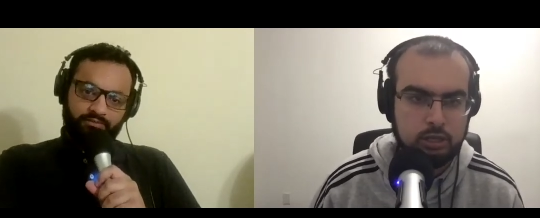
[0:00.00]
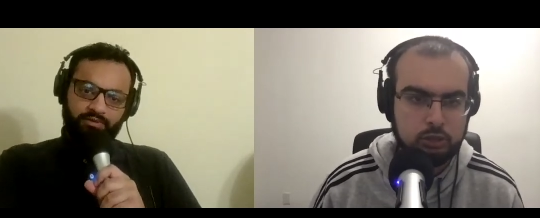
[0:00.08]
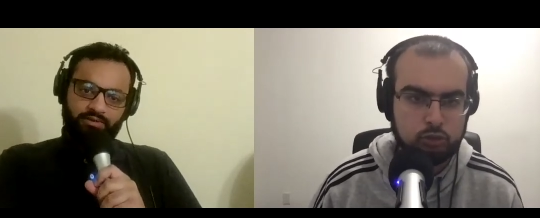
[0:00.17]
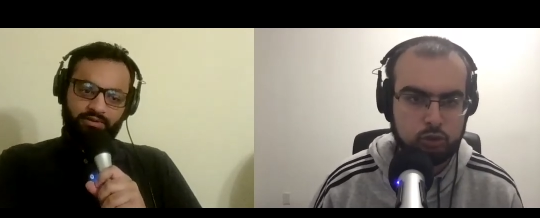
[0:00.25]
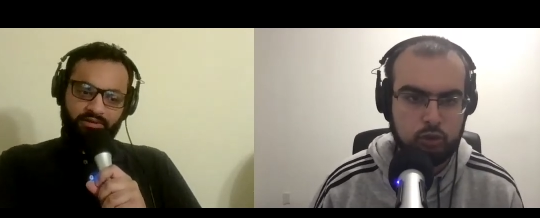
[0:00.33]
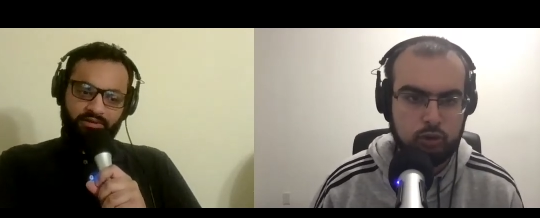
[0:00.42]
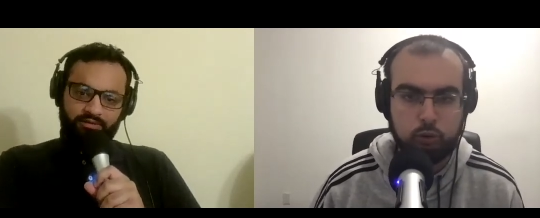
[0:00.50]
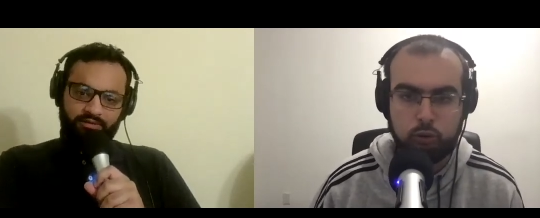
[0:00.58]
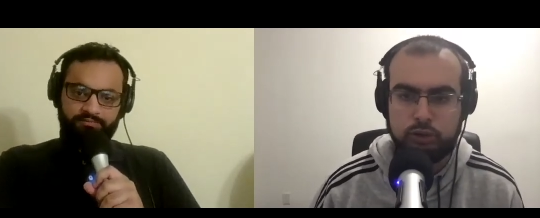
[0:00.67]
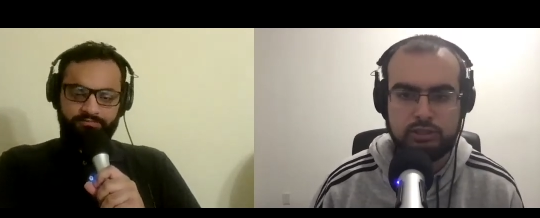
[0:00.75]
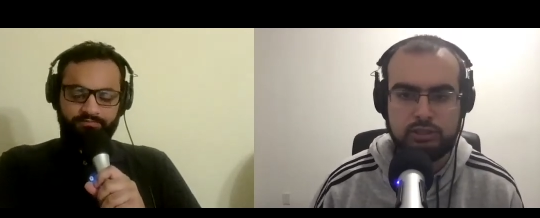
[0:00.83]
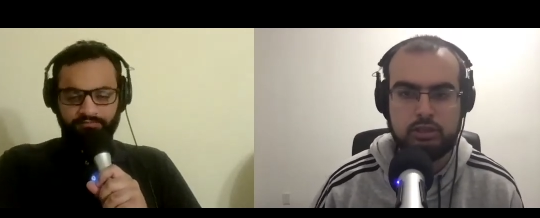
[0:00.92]
Speaker 1: So a
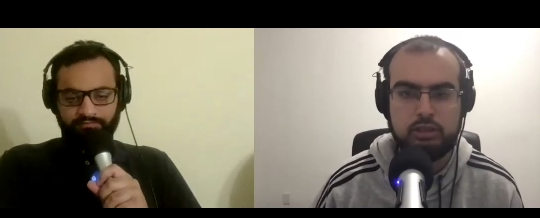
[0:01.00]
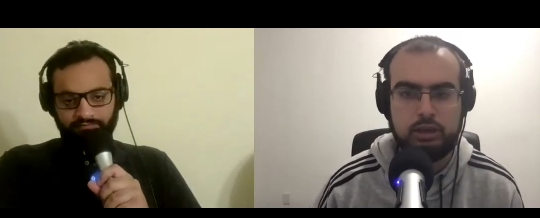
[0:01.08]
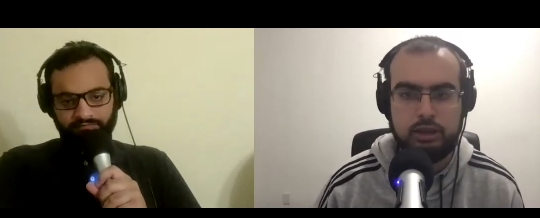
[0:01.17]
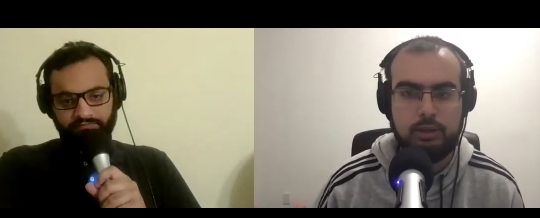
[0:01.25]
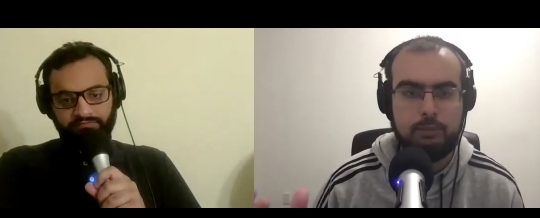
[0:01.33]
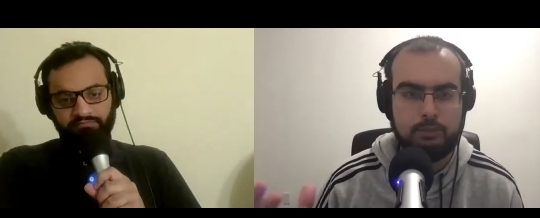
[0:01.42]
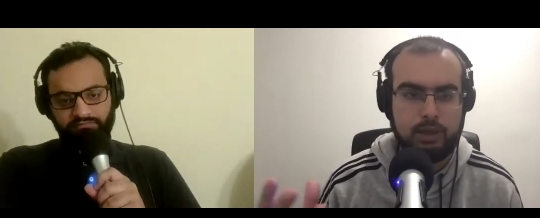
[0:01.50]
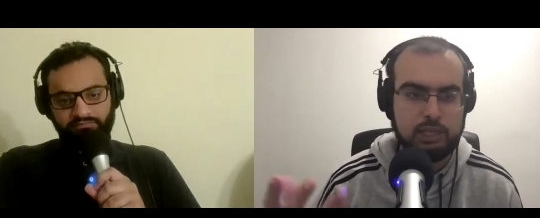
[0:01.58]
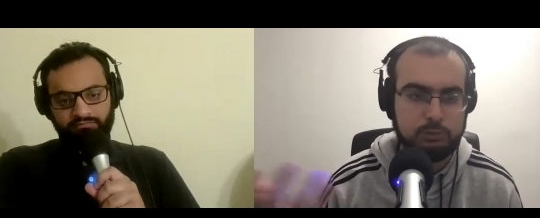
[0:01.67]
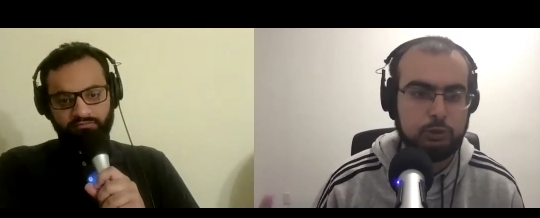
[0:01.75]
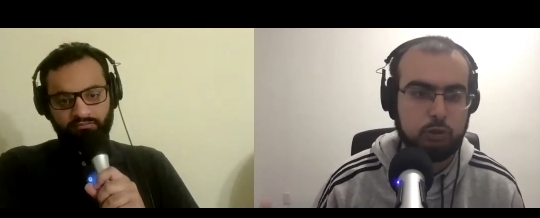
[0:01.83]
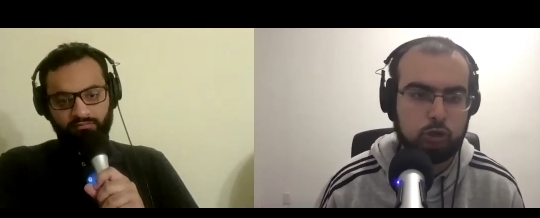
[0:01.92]
rotation uh, has
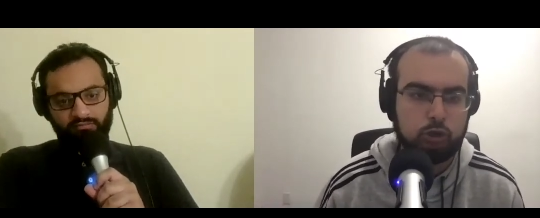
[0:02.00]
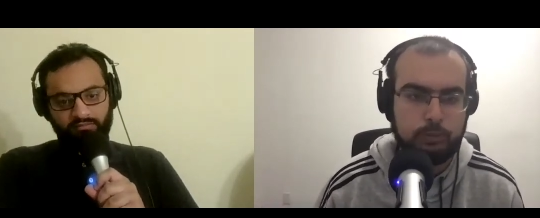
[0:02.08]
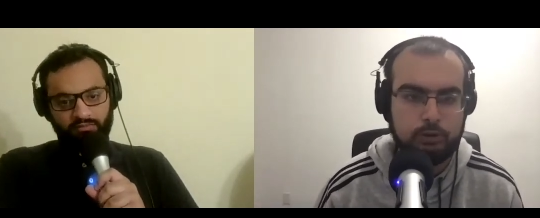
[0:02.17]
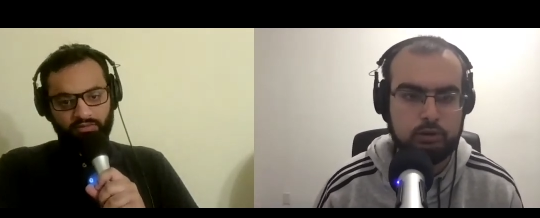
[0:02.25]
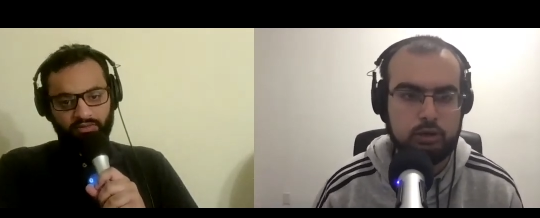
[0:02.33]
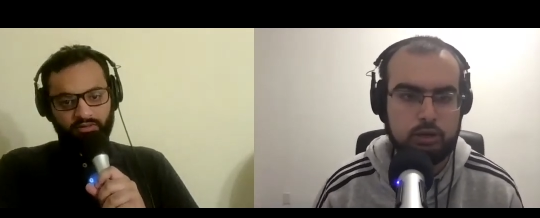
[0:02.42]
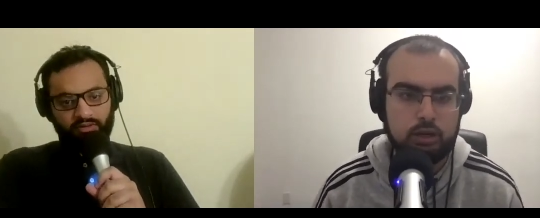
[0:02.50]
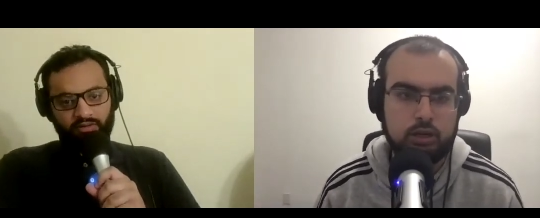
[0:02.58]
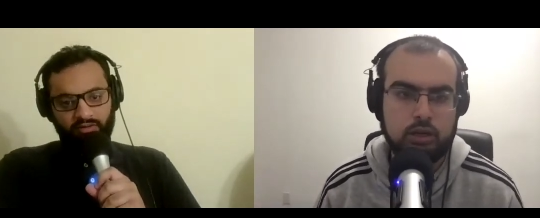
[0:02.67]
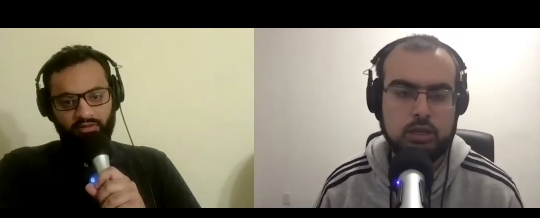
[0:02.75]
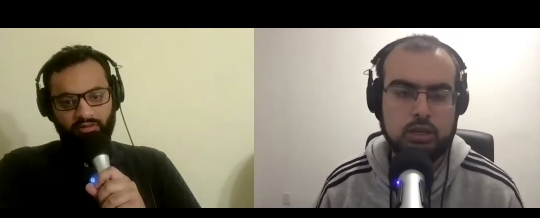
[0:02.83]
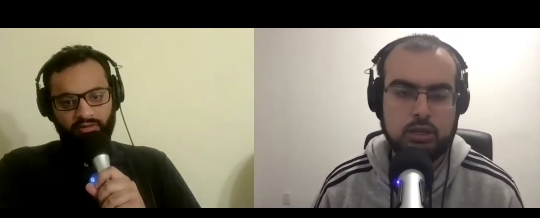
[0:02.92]
been talked about uh,
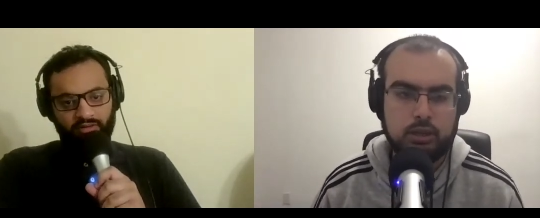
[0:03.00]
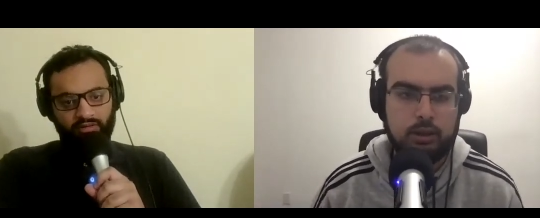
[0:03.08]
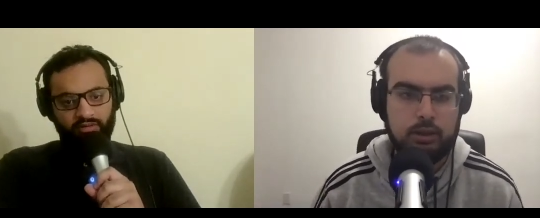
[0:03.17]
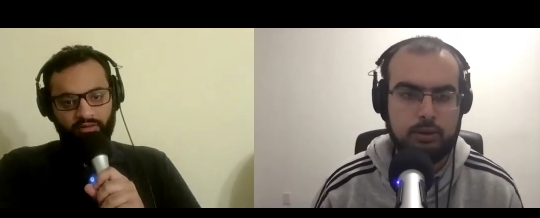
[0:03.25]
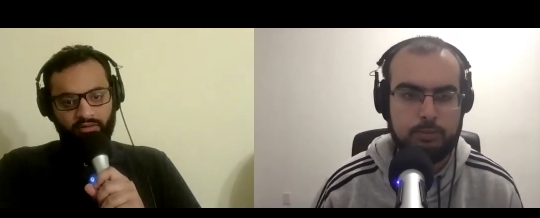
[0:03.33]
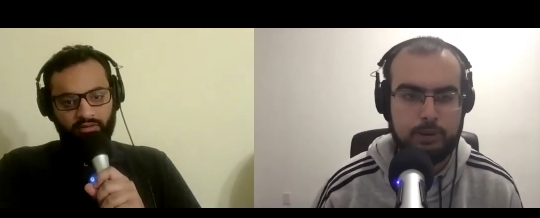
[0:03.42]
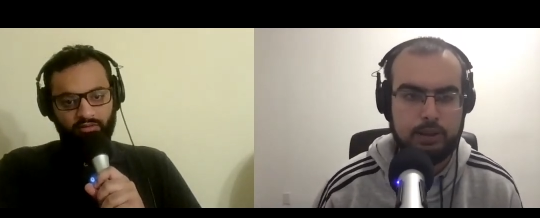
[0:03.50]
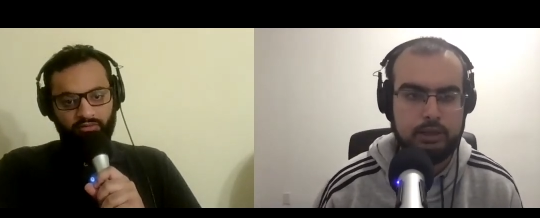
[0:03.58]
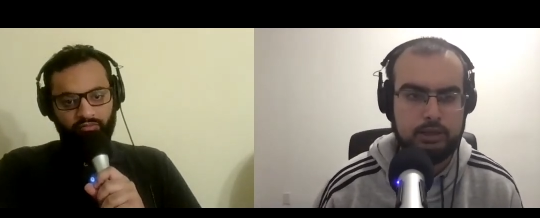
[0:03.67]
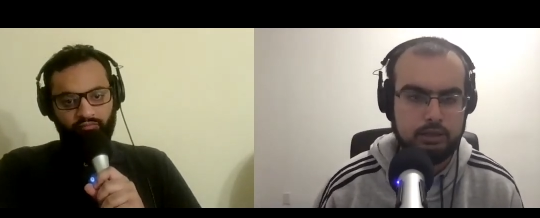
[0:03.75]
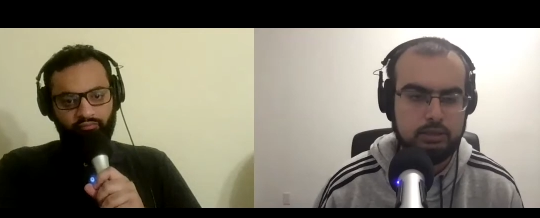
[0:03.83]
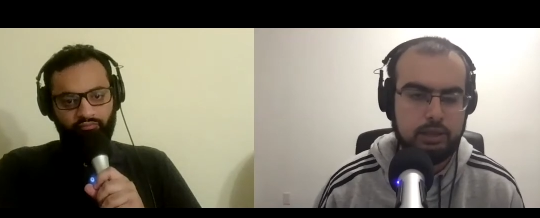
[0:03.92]
uh,
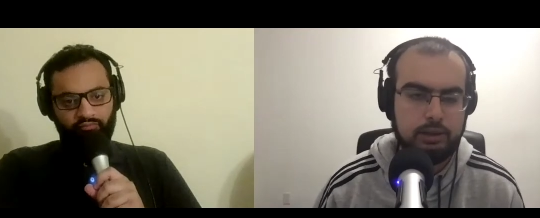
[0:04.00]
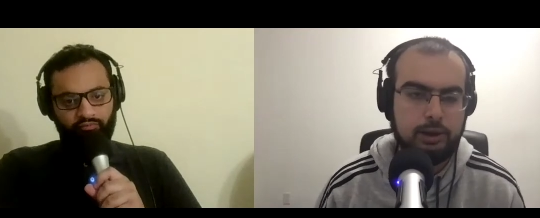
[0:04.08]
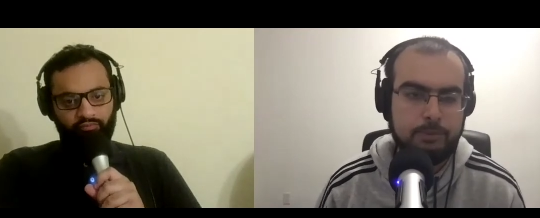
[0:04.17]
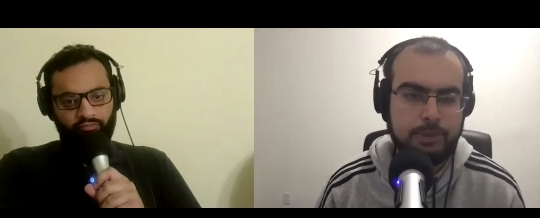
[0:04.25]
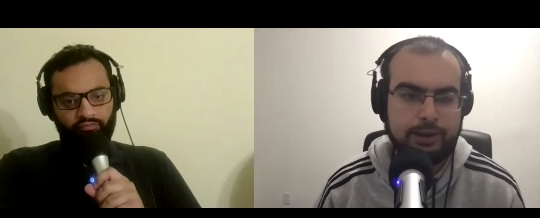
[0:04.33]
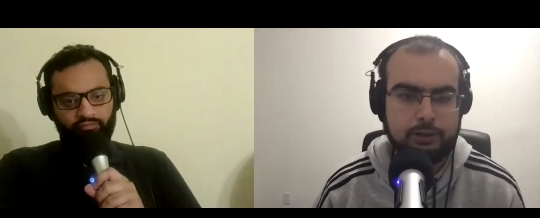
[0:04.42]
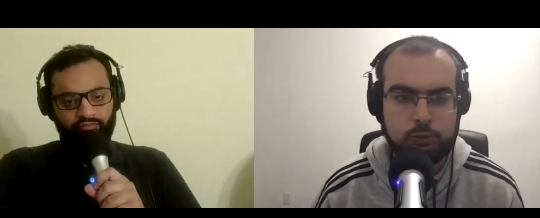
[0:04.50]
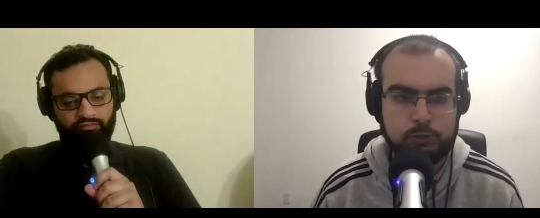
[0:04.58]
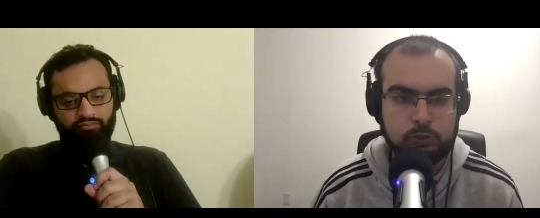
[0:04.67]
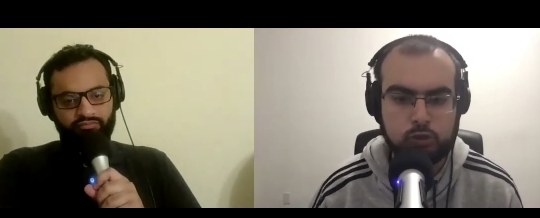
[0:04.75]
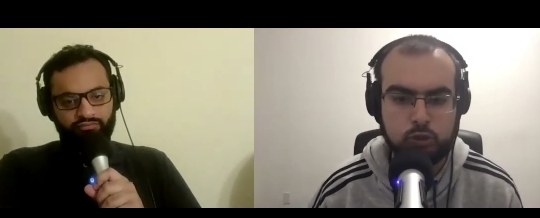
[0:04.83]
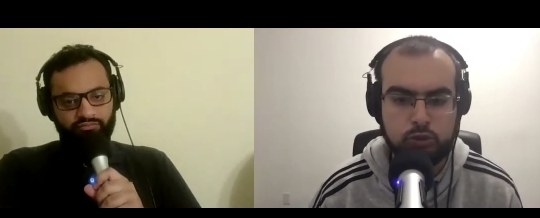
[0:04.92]
by the England
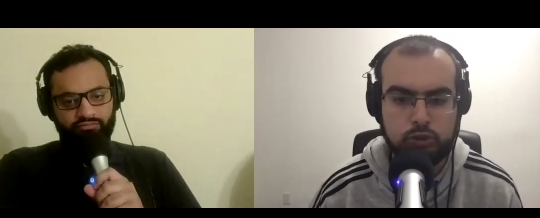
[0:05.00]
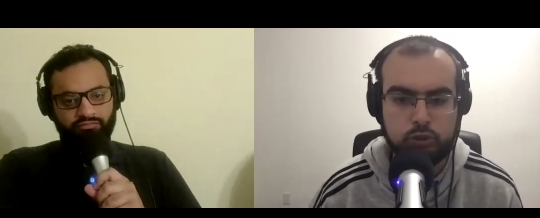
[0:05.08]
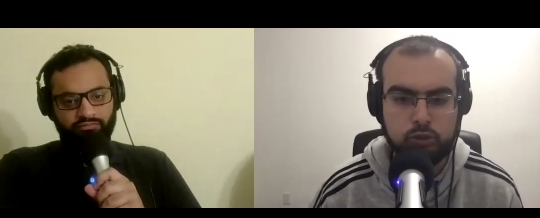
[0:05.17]
management. So do you